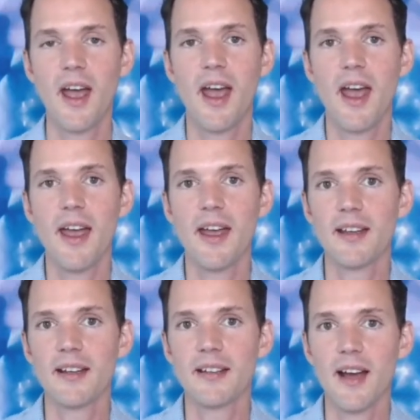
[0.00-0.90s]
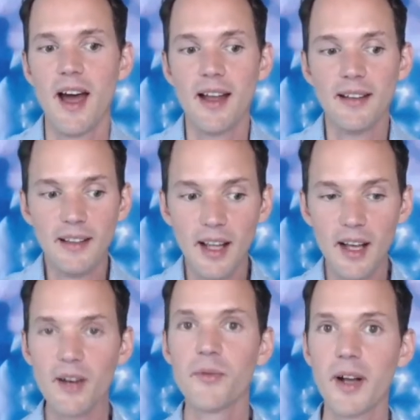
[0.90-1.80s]
And I
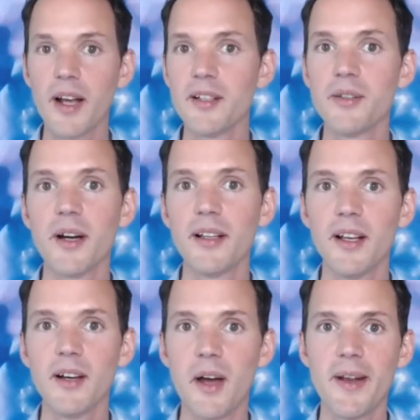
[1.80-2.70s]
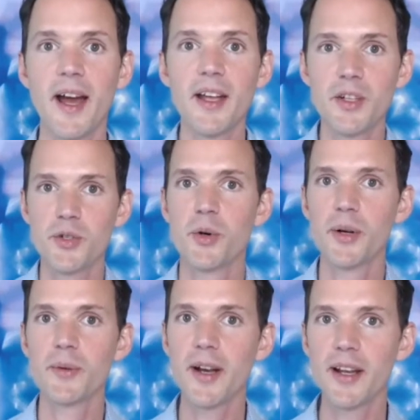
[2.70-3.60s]
love what I do. I love, I mean, I enjoy
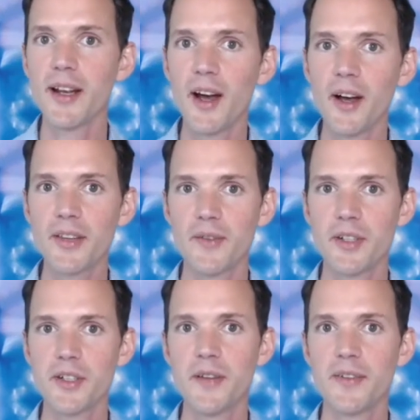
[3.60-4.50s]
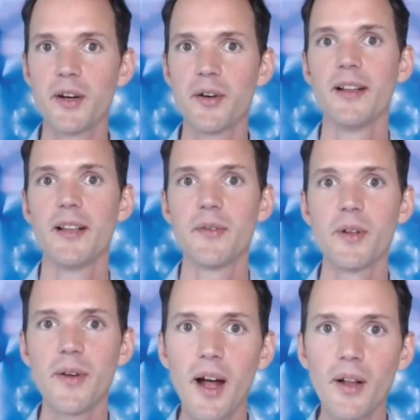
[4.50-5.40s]
radiant health. I've achieved a great level of
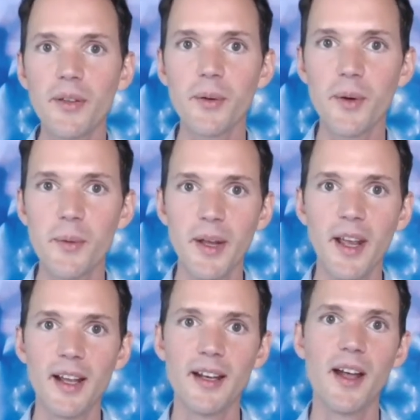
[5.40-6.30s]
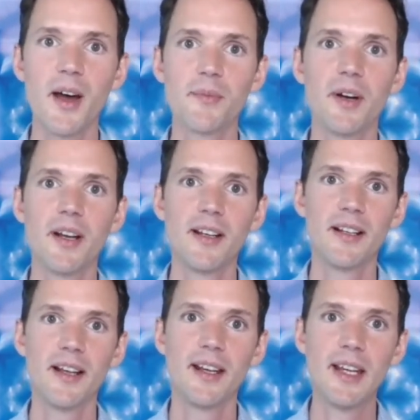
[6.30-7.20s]
health and well being, and now I'm ready to
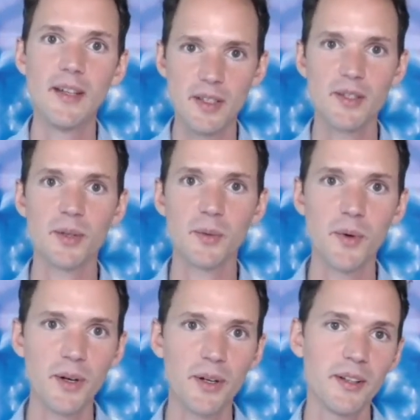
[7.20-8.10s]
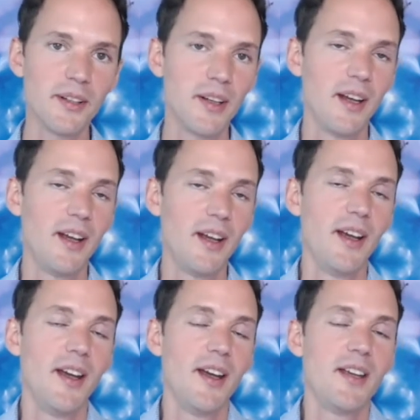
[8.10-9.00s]
like give it to the world.
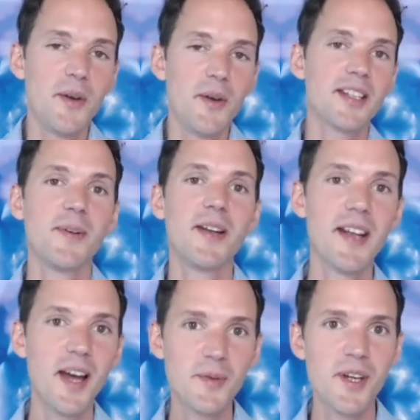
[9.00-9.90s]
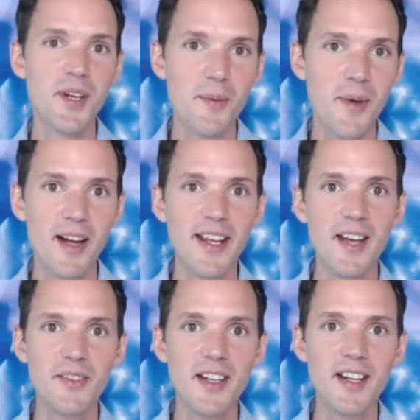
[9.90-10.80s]
You asked me to come share about
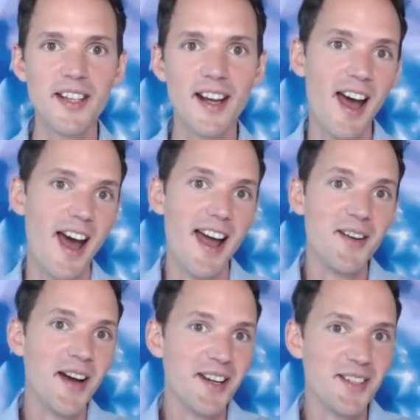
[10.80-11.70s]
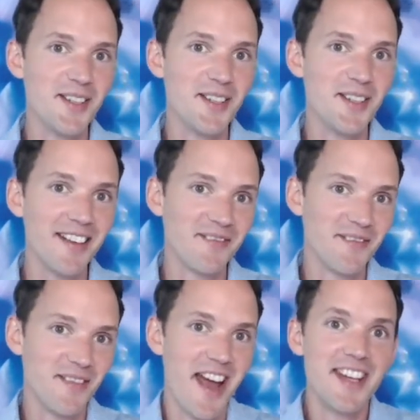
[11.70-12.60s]
EFT. I was like, I know how to do that.
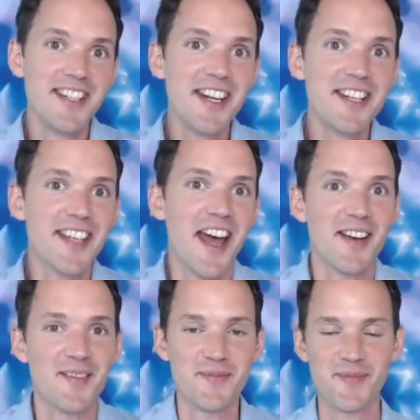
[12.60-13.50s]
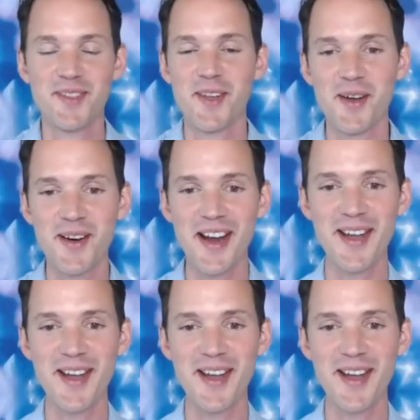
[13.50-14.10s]
I can teach that. So here I am.